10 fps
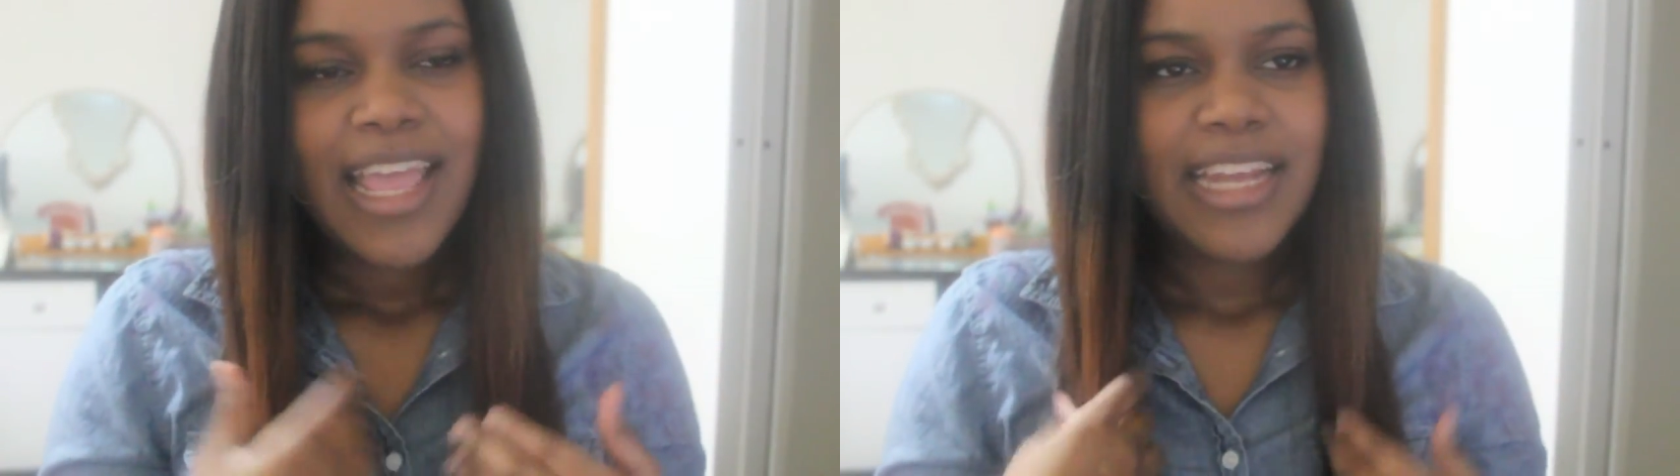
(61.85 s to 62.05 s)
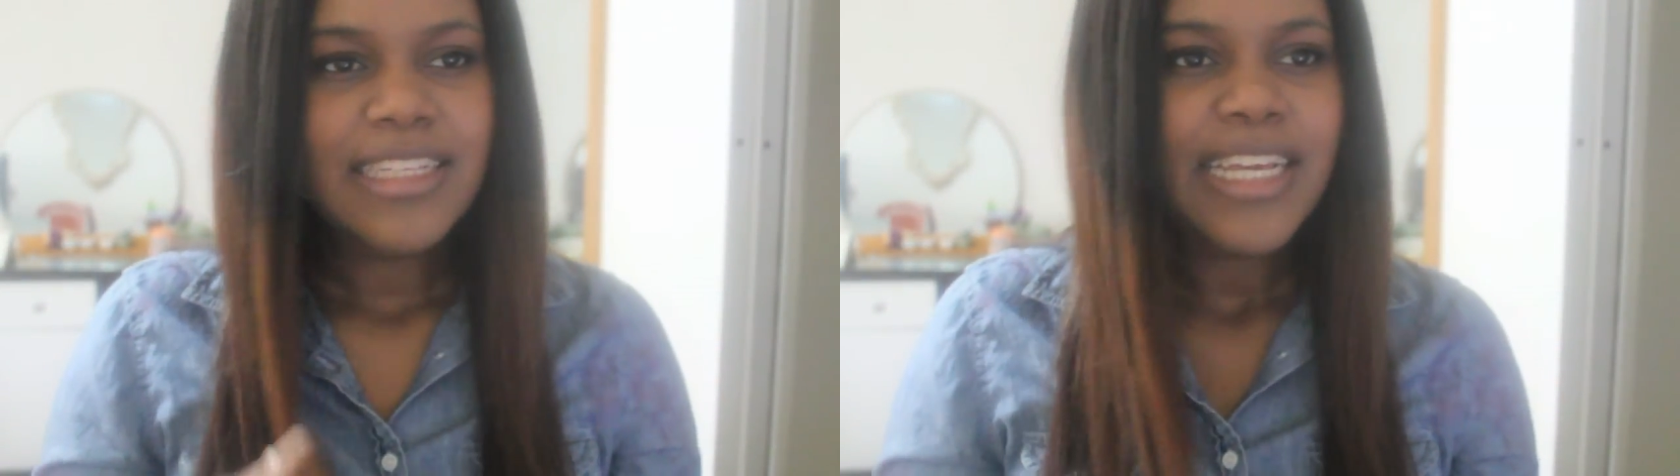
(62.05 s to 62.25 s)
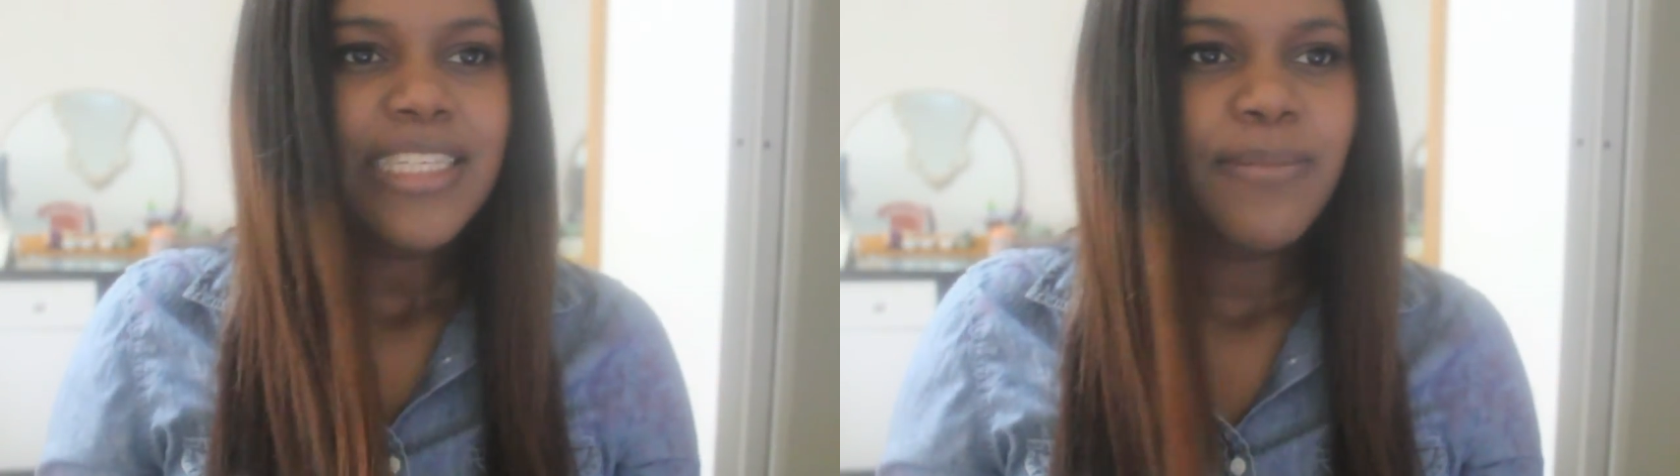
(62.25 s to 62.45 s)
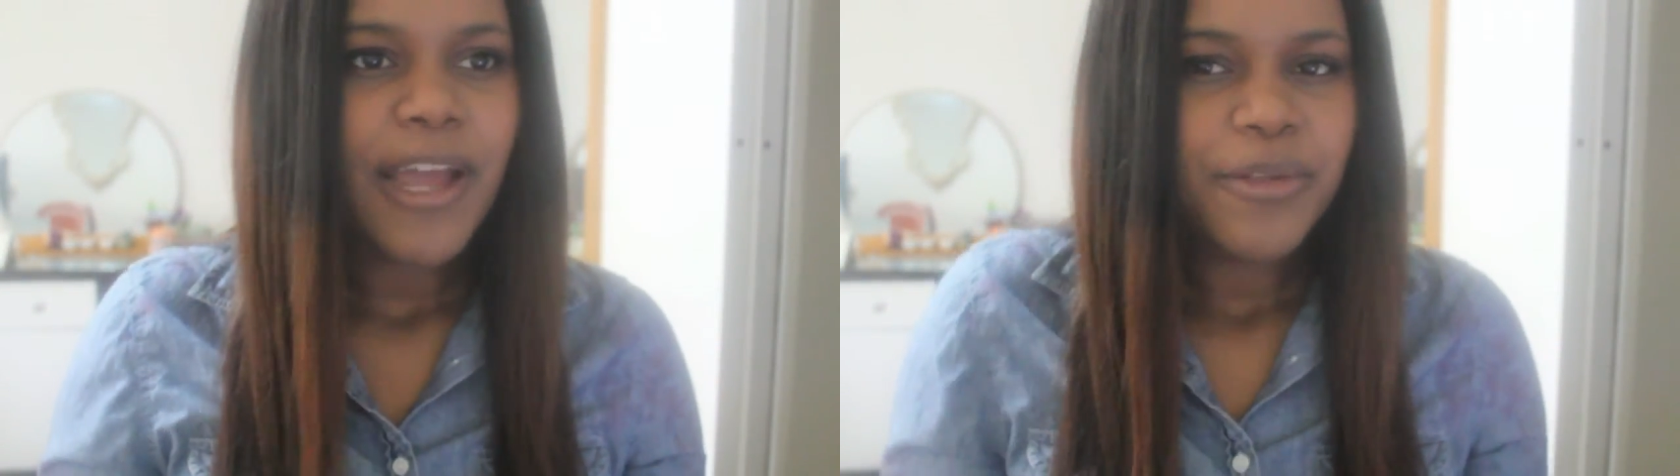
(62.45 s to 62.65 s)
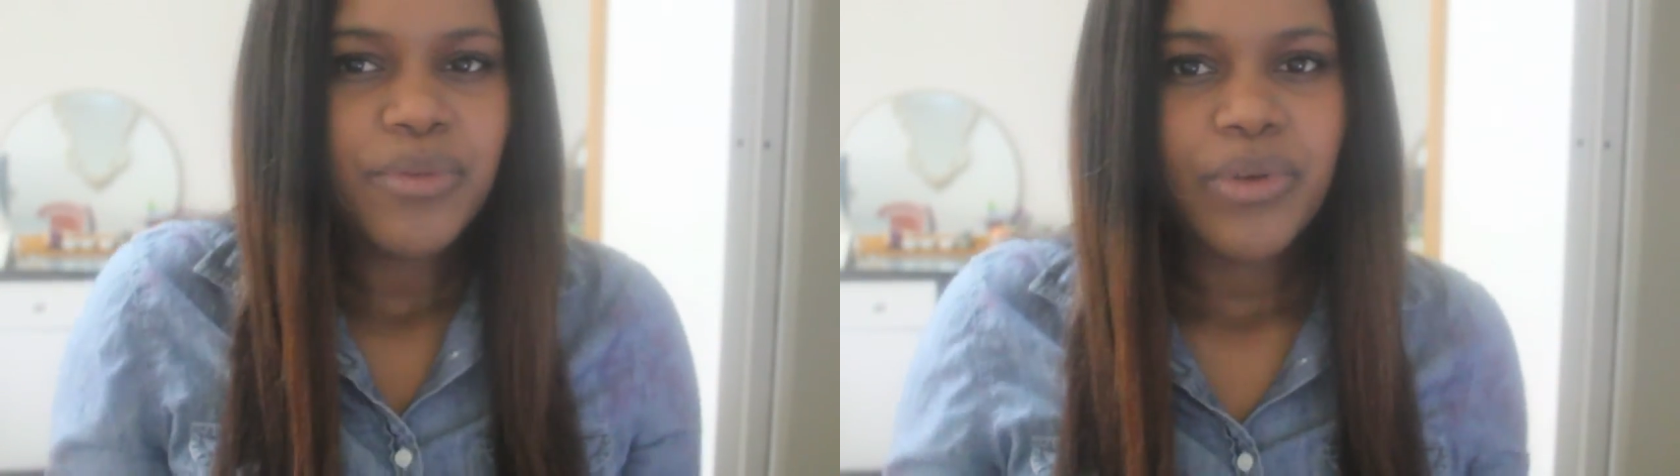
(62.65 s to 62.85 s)
and it lasts
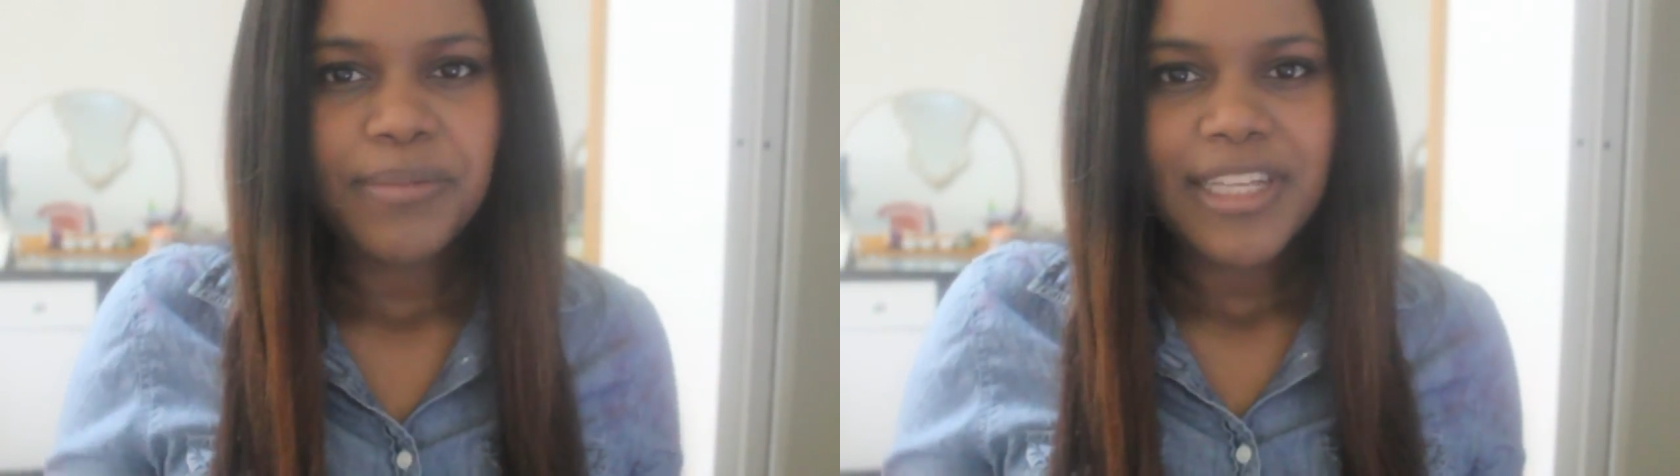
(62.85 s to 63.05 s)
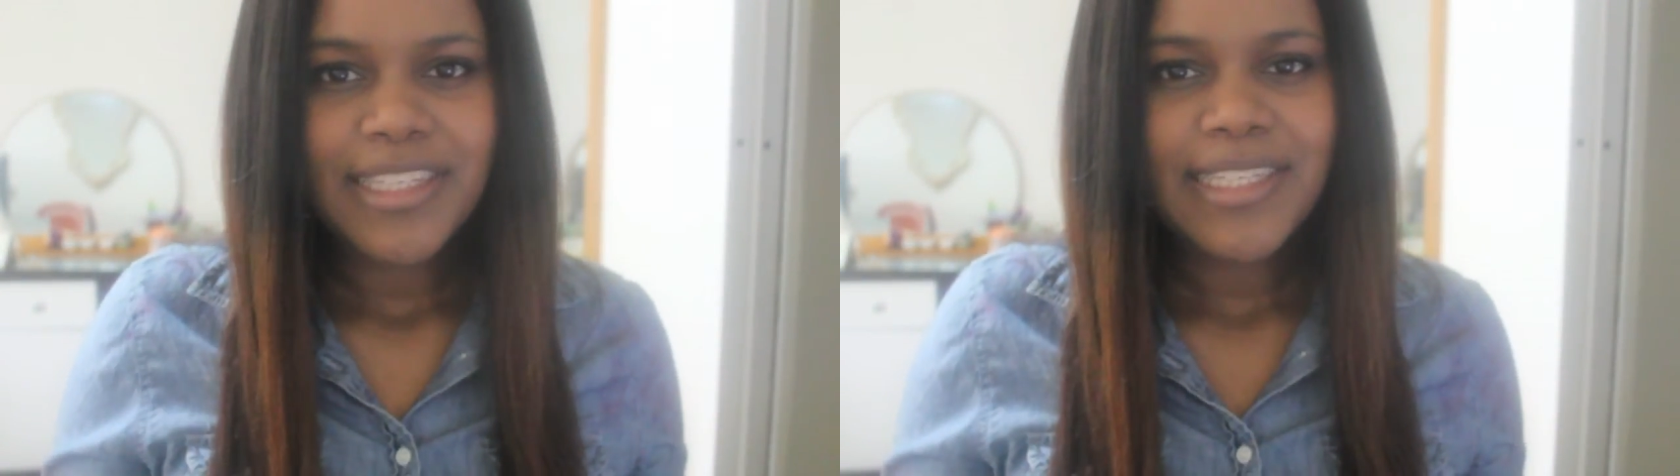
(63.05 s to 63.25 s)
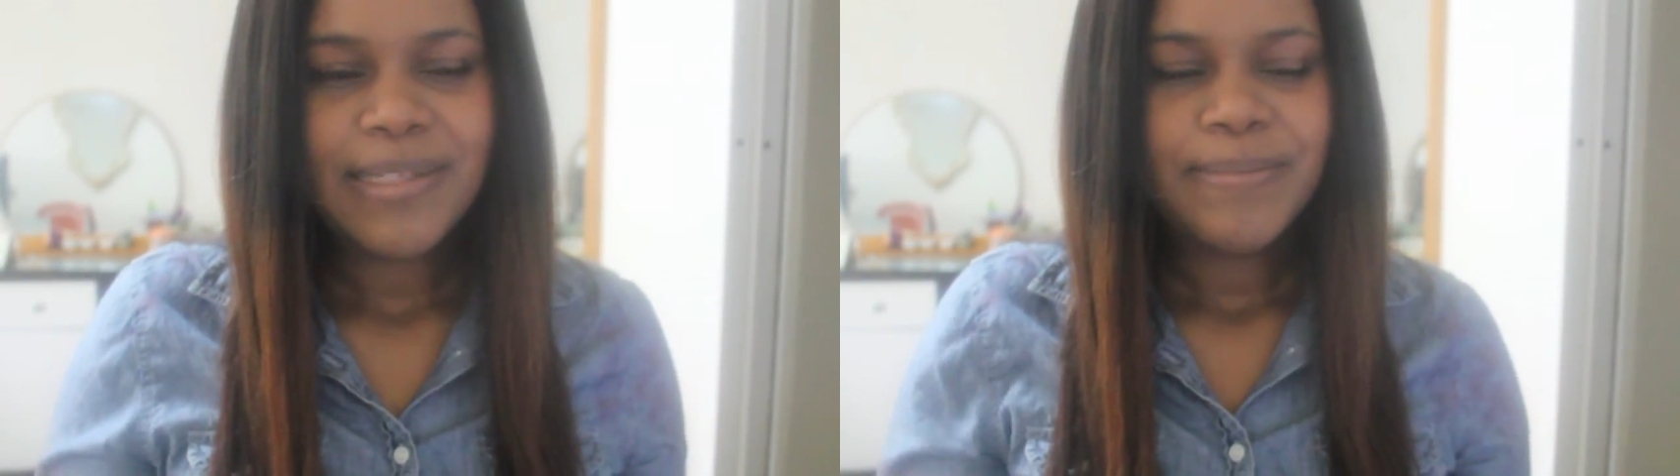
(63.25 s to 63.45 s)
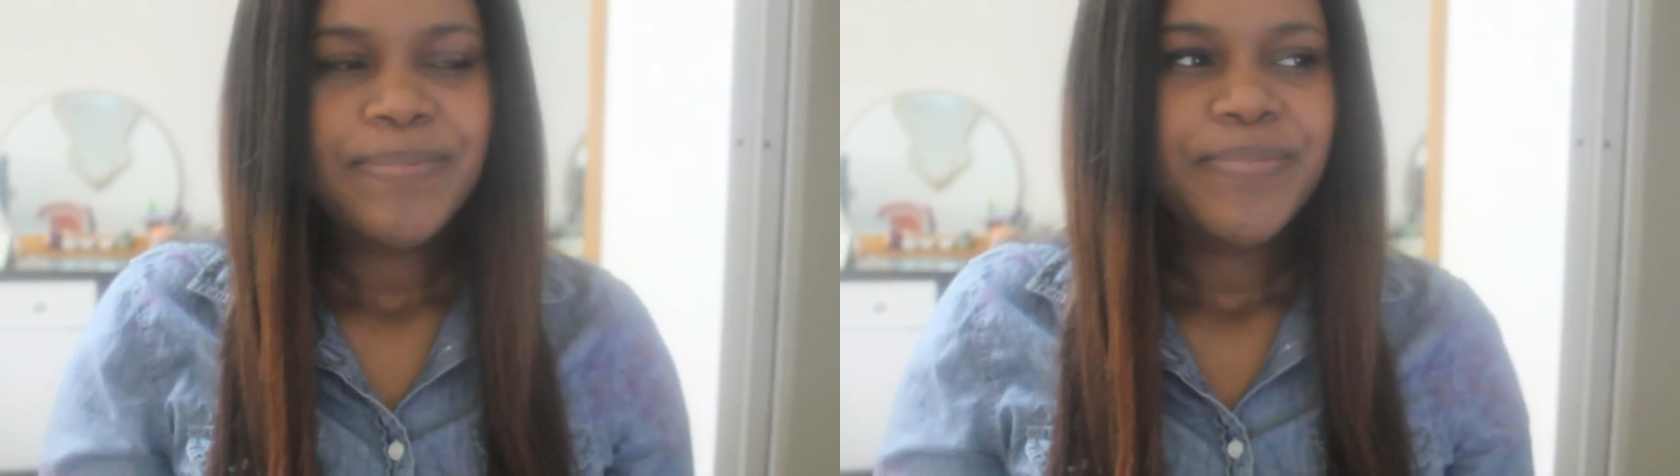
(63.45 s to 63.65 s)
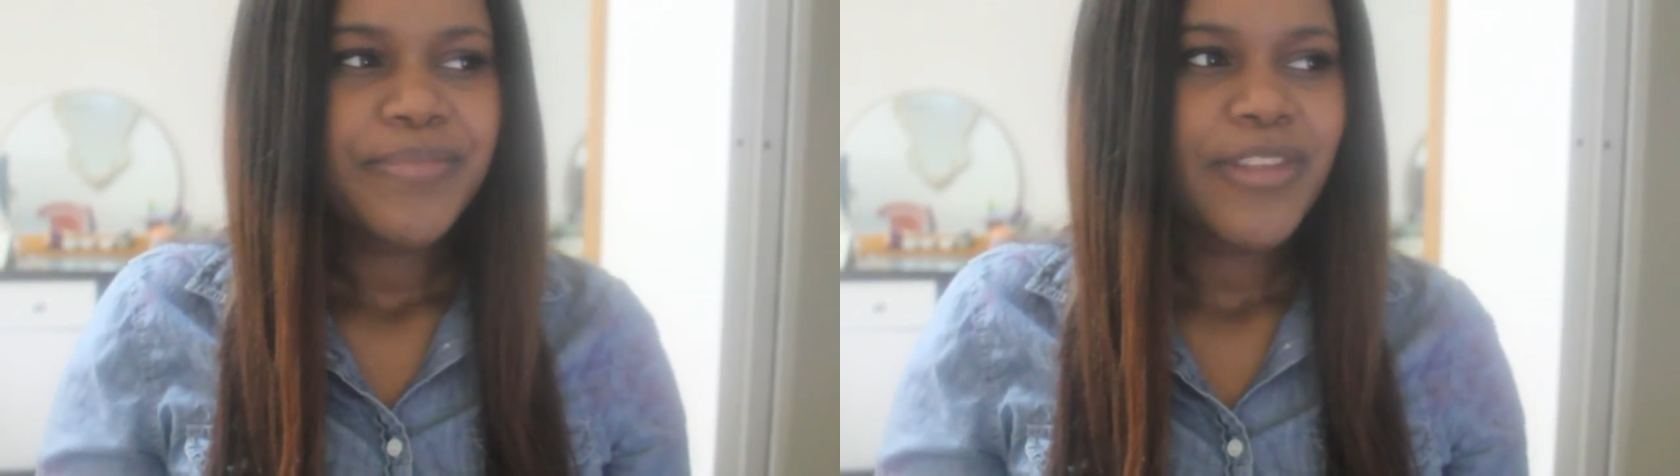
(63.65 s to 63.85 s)
about 3 months.
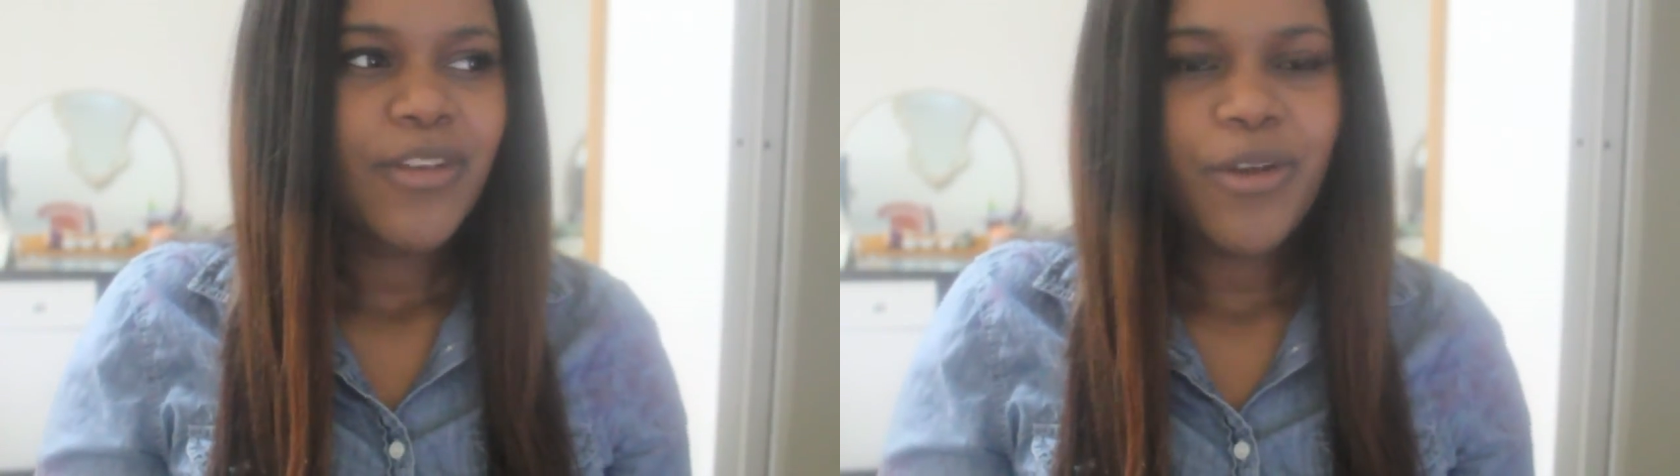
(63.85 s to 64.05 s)
You